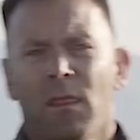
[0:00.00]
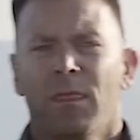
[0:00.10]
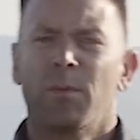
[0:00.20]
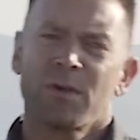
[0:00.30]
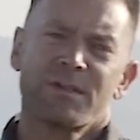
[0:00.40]

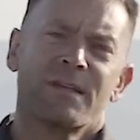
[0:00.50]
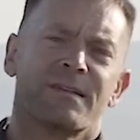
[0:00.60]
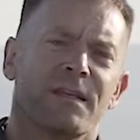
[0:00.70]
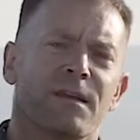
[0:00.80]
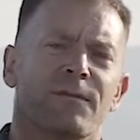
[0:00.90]
The Bosnian
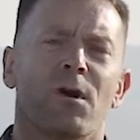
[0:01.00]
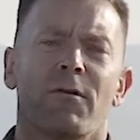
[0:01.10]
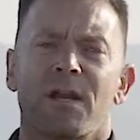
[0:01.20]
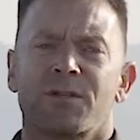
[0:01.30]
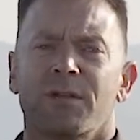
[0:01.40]
city of
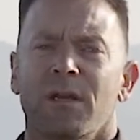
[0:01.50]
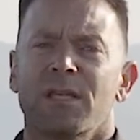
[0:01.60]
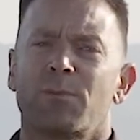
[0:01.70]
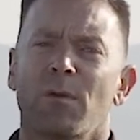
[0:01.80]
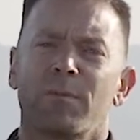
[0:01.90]
Goražde
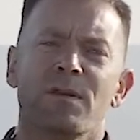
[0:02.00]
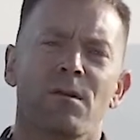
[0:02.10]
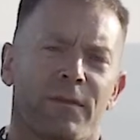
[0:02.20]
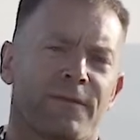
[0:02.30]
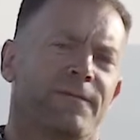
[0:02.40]
is probably
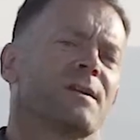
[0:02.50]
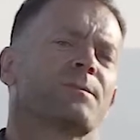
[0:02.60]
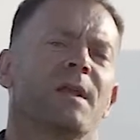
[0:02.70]
not the first